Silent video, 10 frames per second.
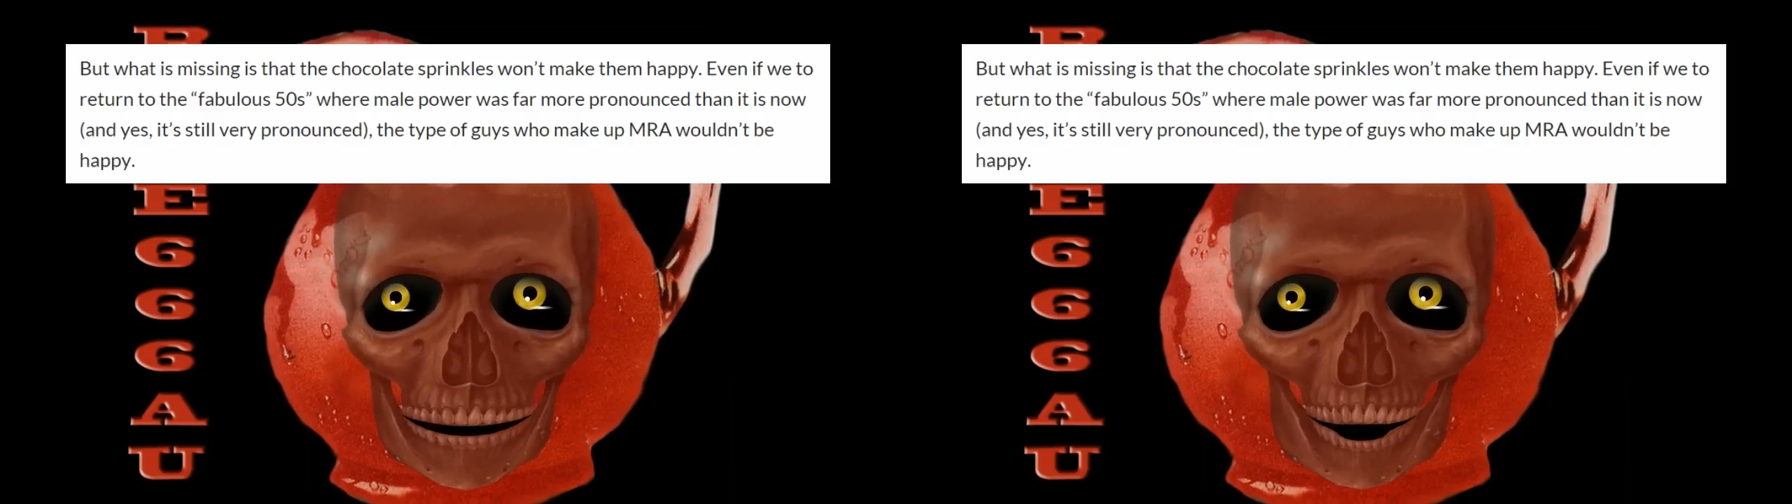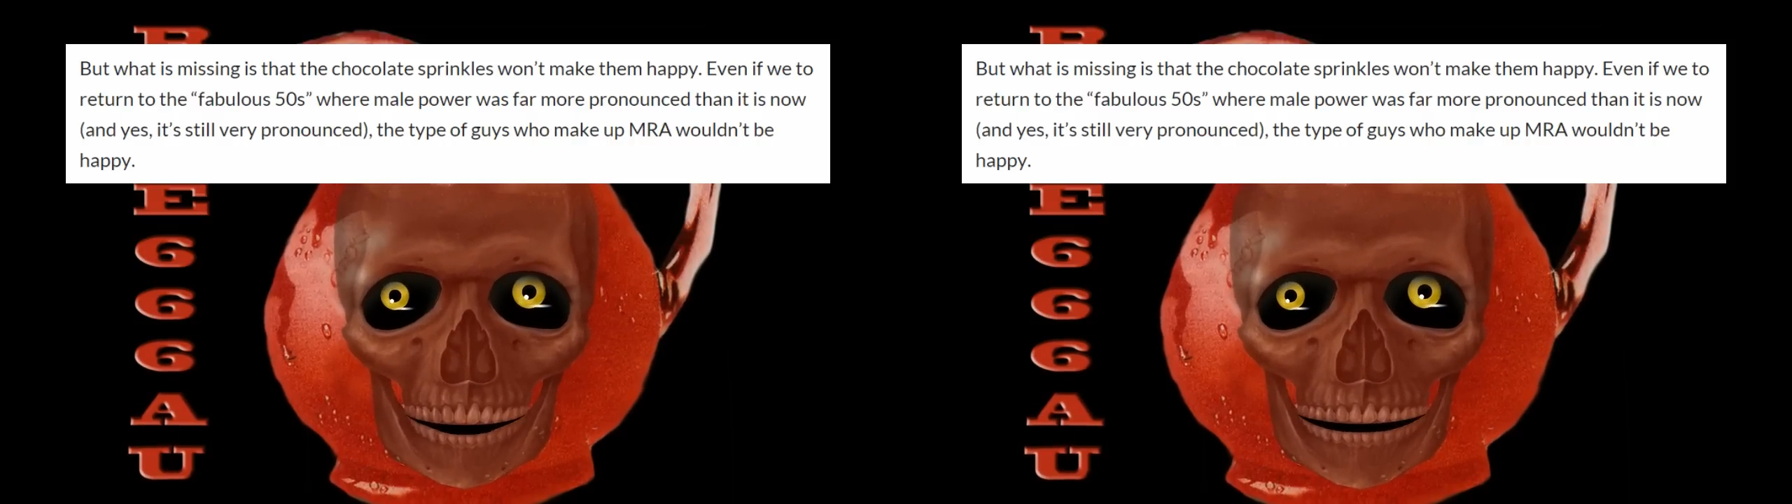
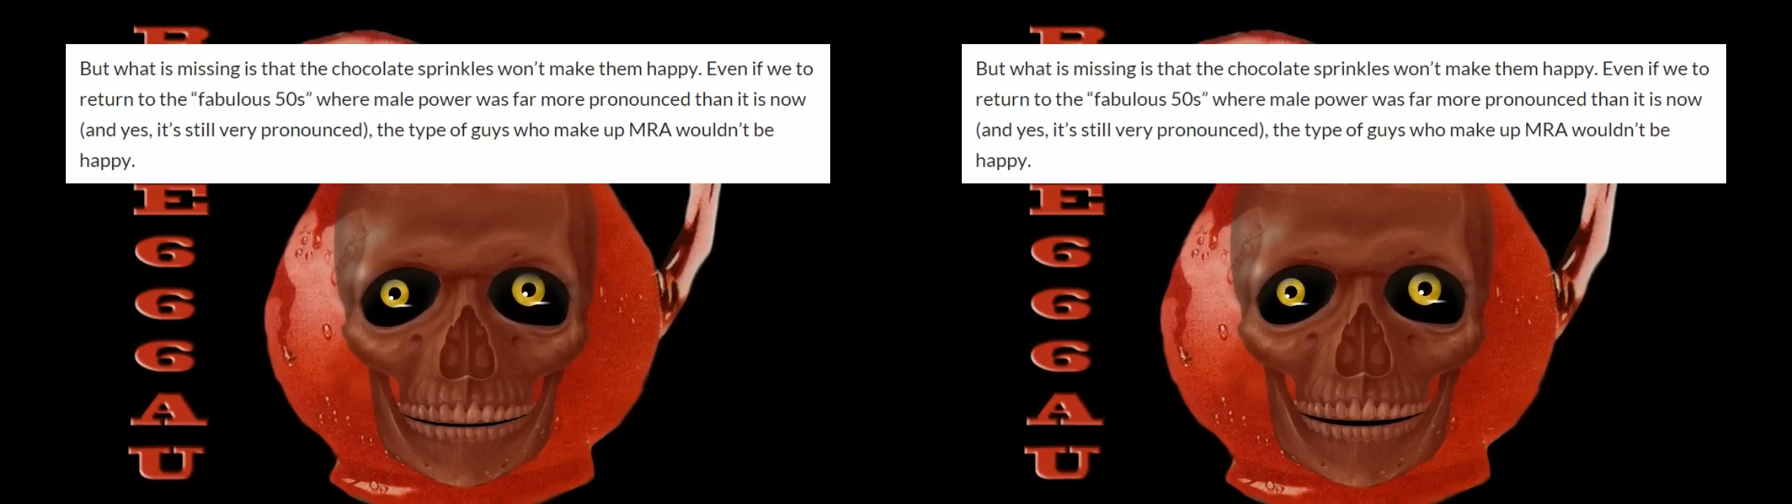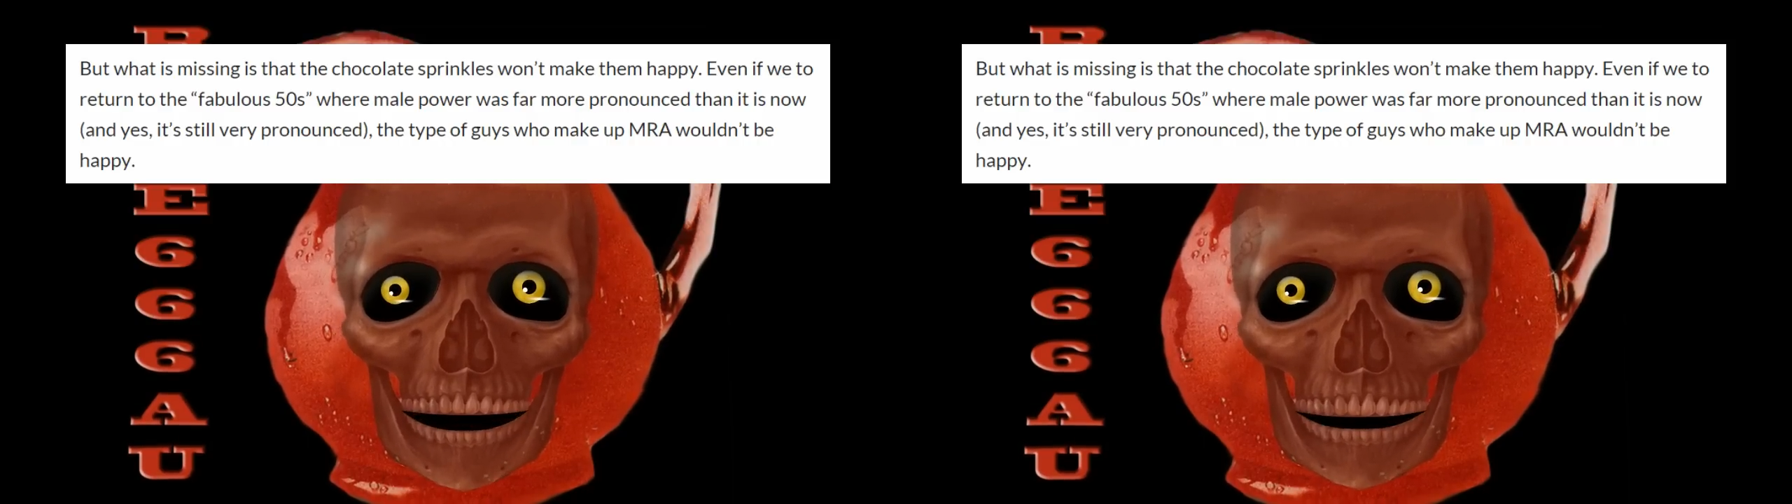type
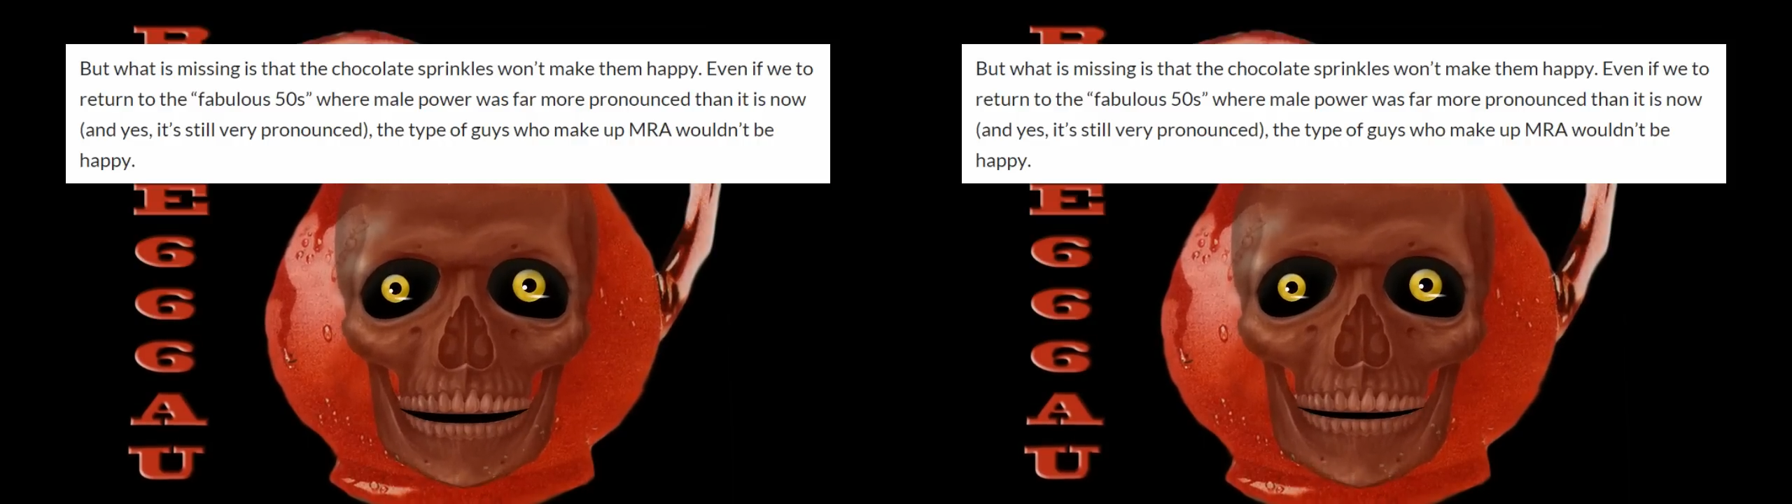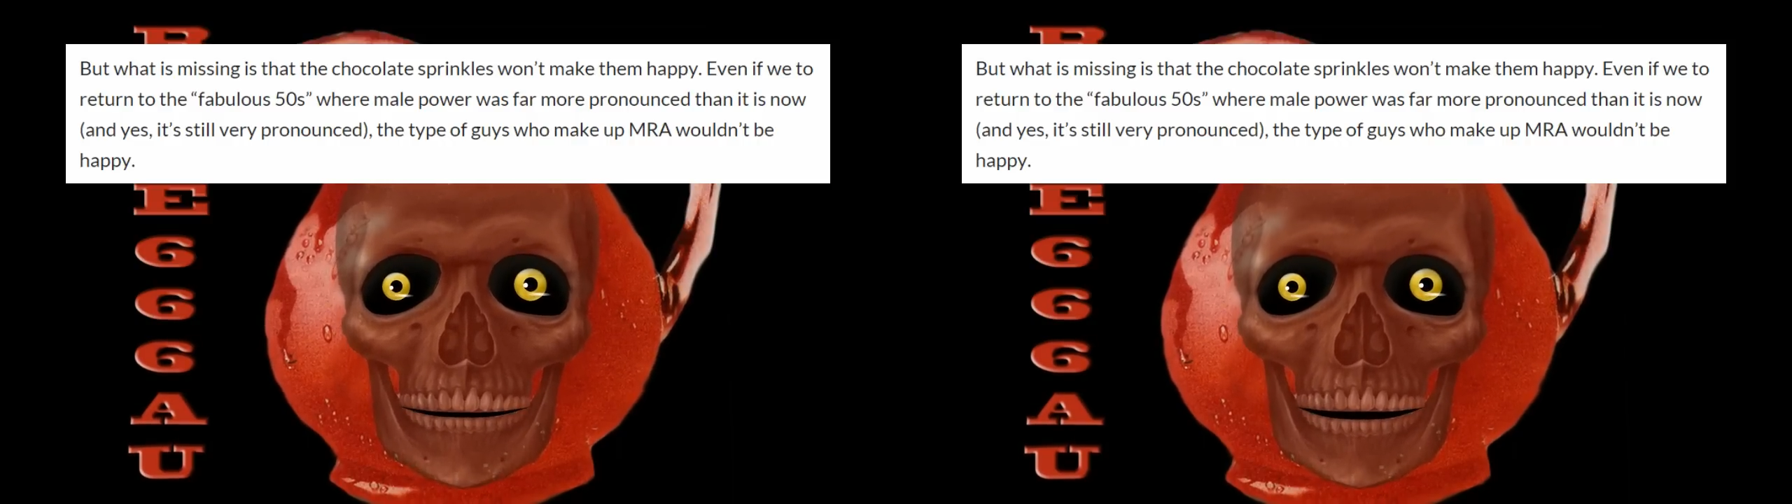of
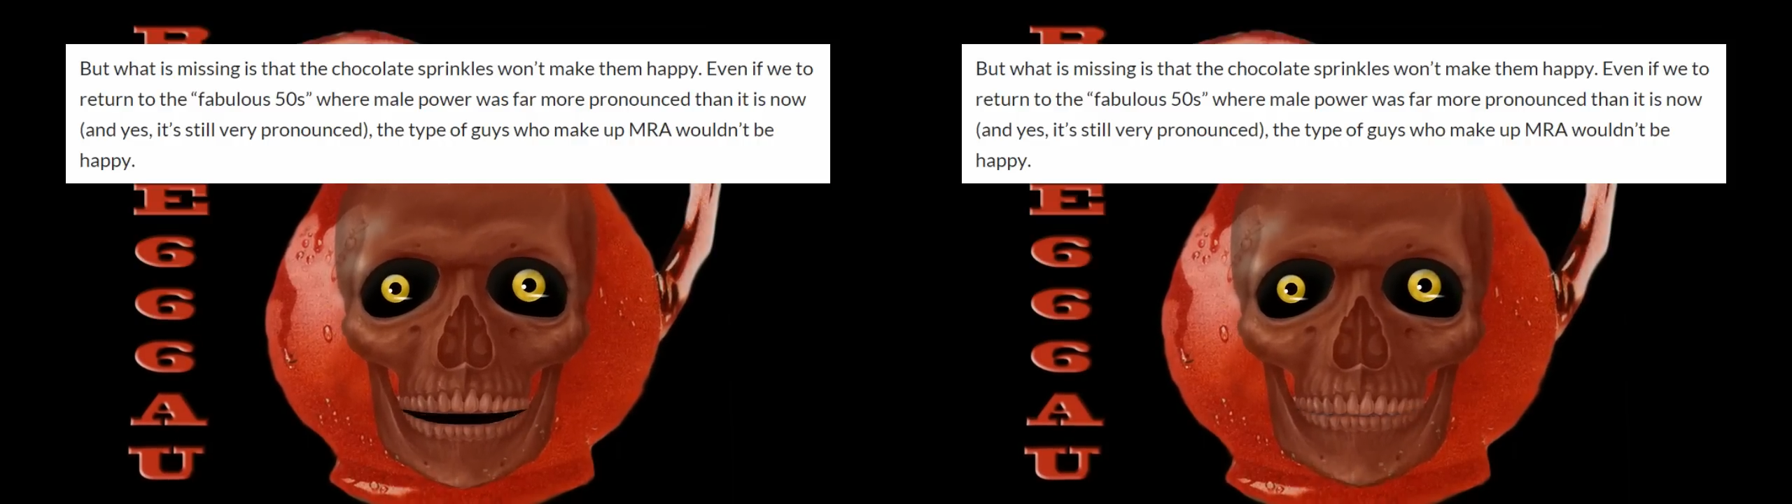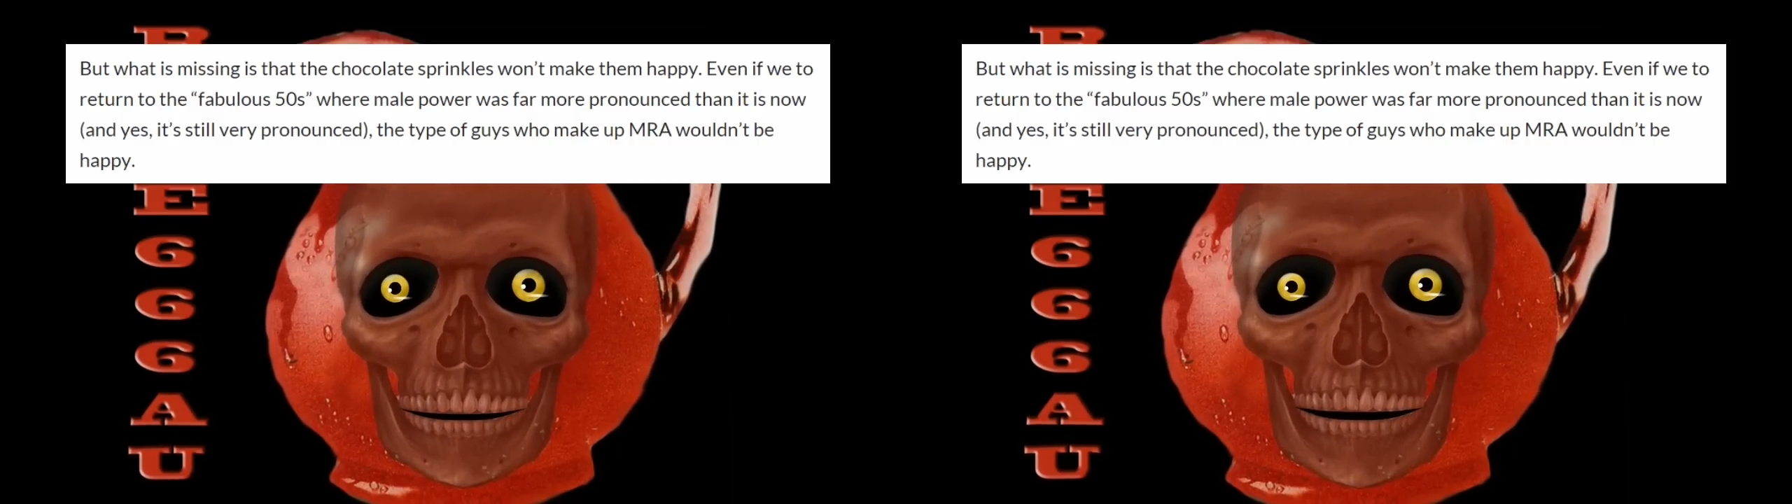guys who make up